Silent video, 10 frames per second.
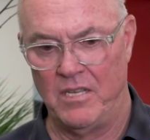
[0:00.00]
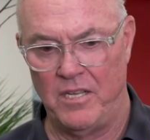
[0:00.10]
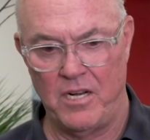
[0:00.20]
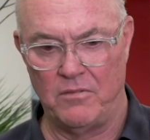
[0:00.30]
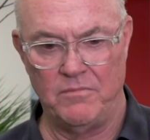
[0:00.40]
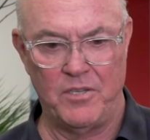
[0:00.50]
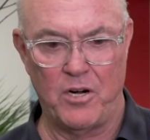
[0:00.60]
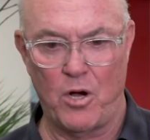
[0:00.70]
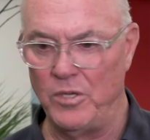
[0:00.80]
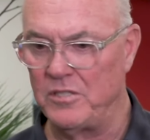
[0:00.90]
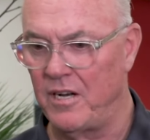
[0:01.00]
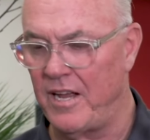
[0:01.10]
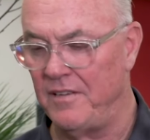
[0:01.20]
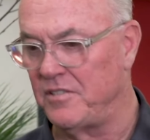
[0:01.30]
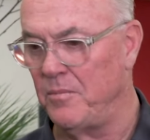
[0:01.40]
you know, you're always going to
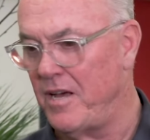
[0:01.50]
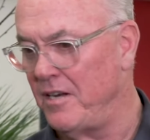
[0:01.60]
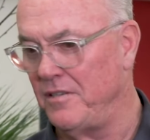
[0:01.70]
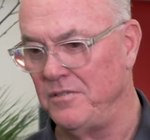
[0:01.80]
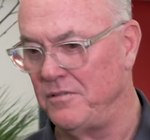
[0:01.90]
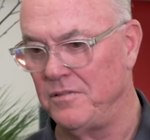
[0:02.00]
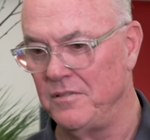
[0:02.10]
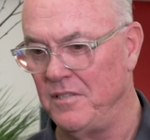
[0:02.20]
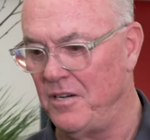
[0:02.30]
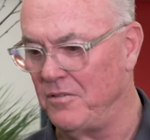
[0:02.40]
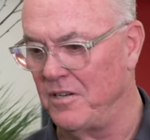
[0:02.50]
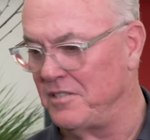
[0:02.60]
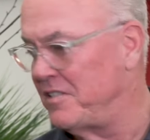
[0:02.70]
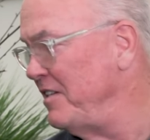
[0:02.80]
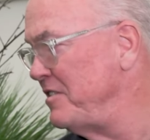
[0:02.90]
have somebody who's, you know, going
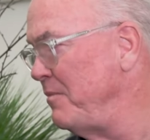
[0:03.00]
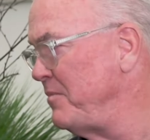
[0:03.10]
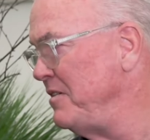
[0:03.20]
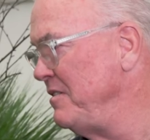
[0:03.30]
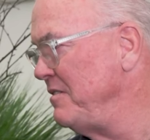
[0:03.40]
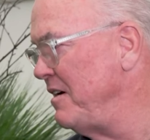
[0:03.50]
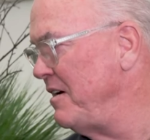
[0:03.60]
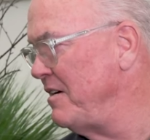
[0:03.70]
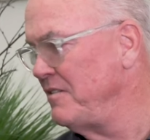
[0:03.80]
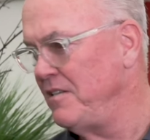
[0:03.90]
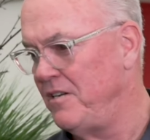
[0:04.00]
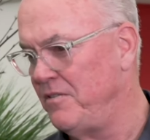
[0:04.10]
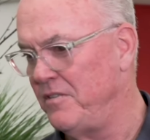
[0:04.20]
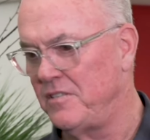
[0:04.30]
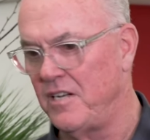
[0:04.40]
to say something, uh, you
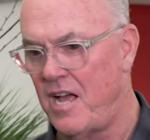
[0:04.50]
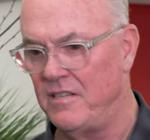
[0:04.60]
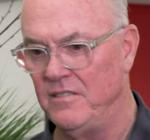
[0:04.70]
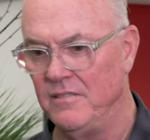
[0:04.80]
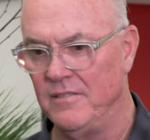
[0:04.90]
know, that's not